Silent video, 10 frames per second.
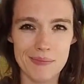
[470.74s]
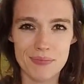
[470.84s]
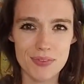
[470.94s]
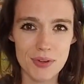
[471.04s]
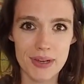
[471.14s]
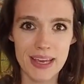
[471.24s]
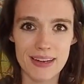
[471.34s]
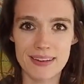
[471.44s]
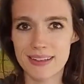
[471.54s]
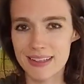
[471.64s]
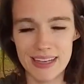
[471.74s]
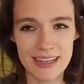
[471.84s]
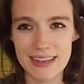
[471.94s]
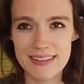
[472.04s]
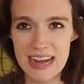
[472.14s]
So again, it
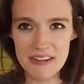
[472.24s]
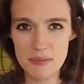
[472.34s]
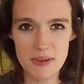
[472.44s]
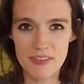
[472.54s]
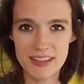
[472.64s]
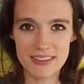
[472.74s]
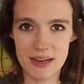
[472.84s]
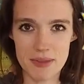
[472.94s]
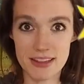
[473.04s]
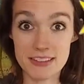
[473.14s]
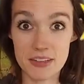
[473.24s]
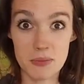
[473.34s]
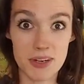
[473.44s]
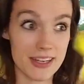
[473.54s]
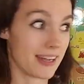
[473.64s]
doesn't have to be fancy. I mean, these are
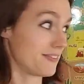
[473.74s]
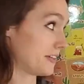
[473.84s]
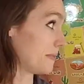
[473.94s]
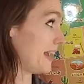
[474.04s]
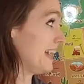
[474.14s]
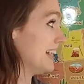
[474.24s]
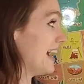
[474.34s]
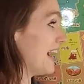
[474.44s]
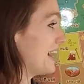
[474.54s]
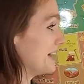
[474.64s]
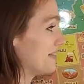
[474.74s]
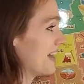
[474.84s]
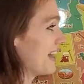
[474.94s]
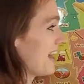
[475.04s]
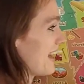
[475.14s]
working for me.
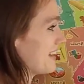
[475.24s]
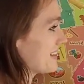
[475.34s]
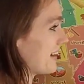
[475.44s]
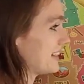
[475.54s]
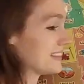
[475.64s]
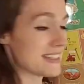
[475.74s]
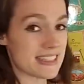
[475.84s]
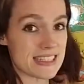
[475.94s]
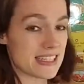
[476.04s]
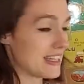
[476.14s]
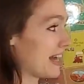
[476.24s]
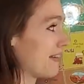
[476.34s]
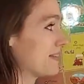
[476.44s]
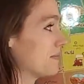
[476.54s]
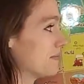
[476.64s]
And so I have
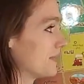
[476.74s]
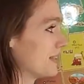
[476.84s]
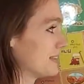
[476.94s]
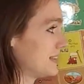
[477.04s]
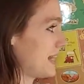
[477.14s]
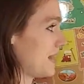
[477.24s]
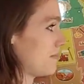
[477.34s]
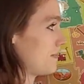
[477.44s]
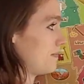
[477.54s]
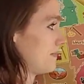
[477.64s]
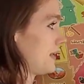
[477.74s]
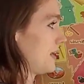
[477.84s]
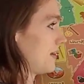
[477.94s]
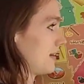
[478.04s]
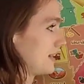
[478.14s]
some little tape
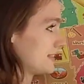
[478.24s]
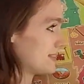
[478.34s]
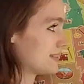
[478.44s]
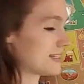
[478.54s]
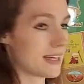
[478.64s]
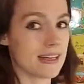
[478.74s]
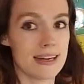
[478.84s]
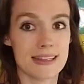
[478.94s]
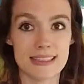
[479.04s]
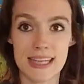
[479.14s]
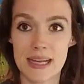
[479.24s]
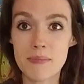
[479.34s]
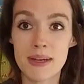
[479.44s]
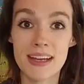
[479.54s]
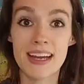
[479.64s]
here, and I just stick it on the tape,
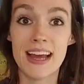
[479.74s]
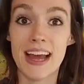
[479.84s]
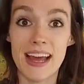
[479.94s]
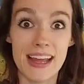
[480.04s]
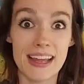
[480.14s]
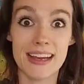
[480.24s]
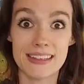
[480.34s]
and